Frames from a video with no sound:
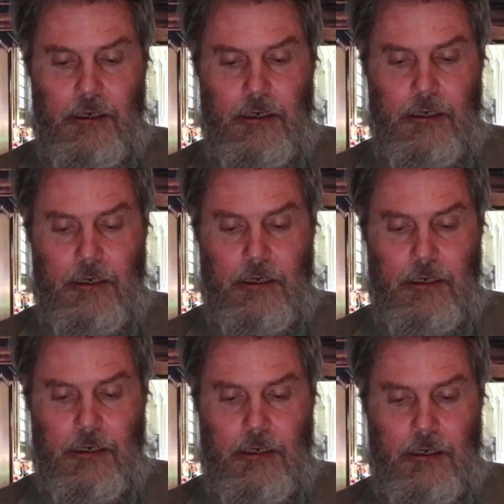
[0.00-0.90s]

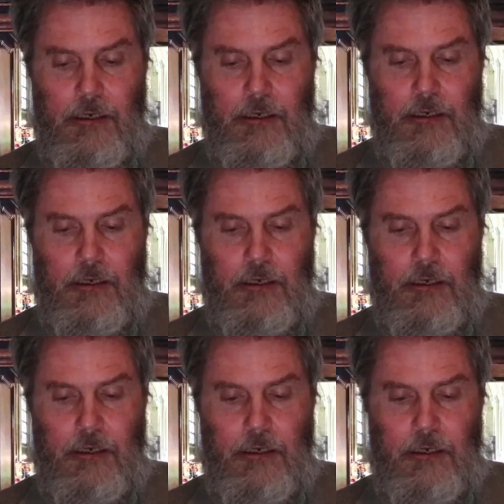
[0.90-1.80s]

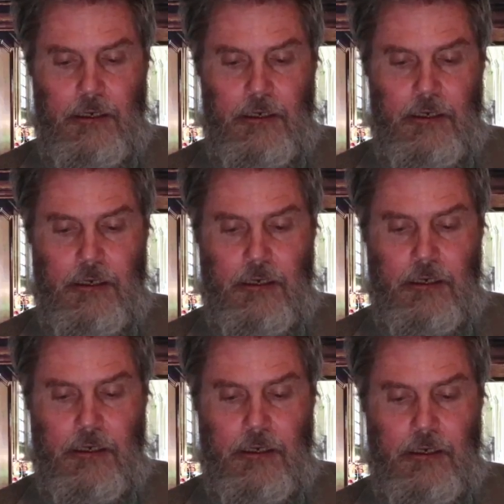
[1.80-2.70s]

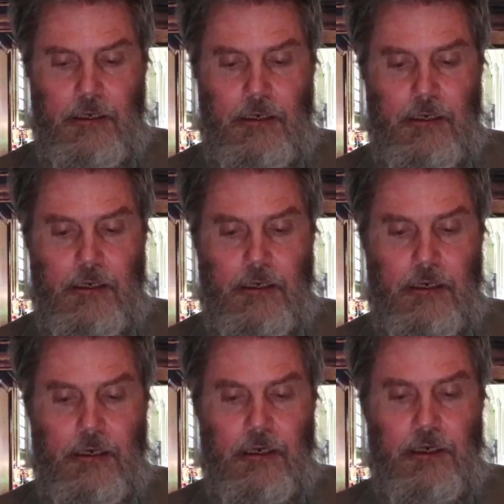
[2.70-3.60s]

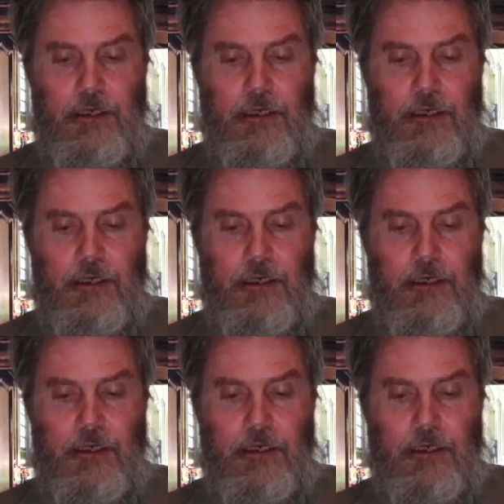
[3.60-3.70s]
Nobody speaks.